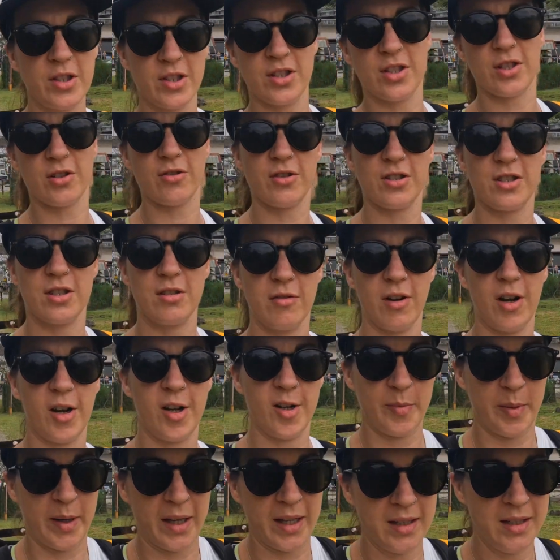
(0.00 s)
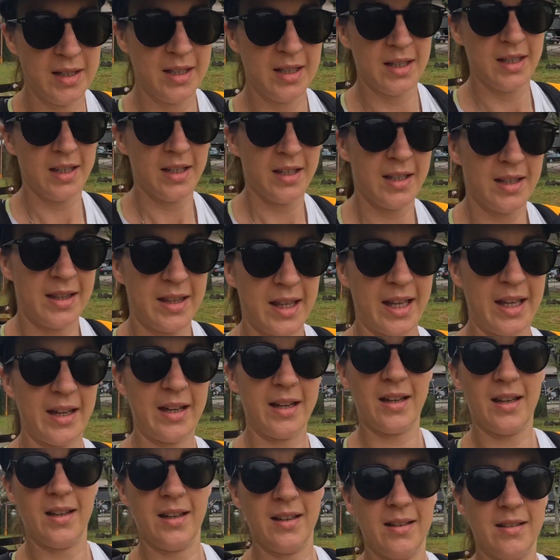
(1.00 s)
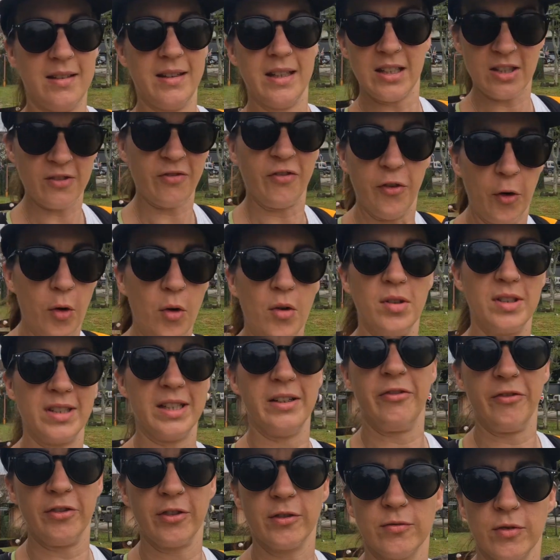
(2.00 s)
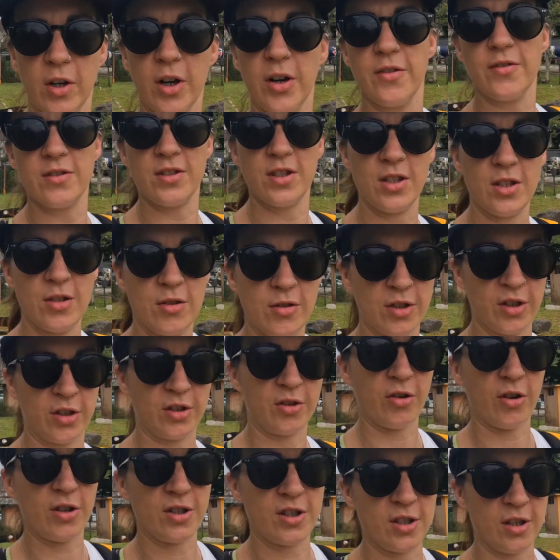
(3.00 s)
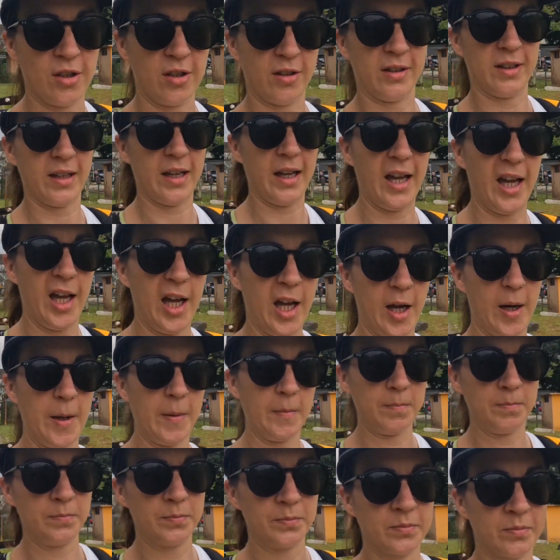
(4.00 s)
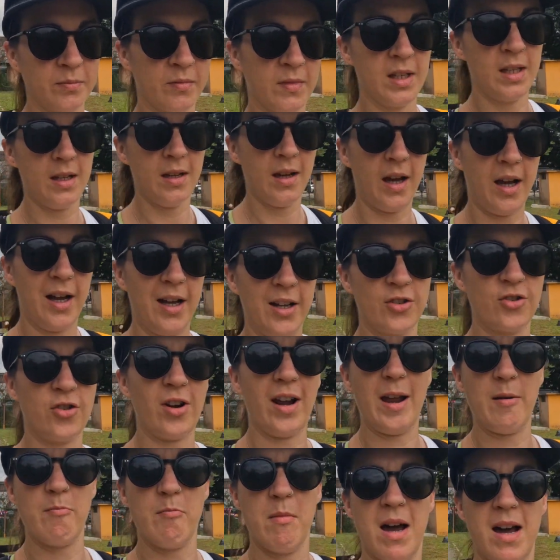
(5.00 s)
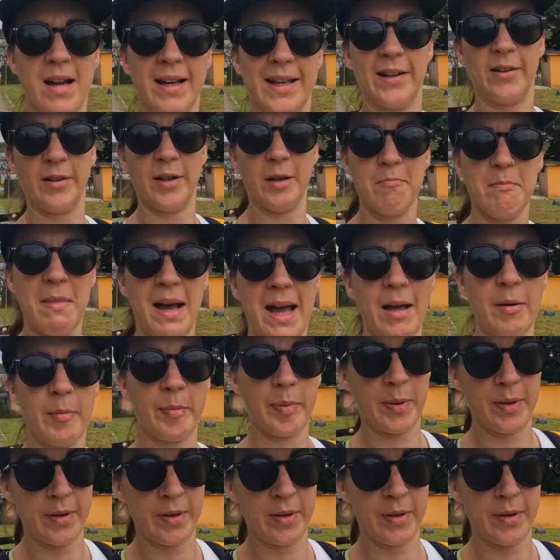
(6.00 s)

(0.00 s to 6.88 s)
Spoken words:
just to cross the road, but there's 4 different roads that you could cross on. I'll try and mark it on a map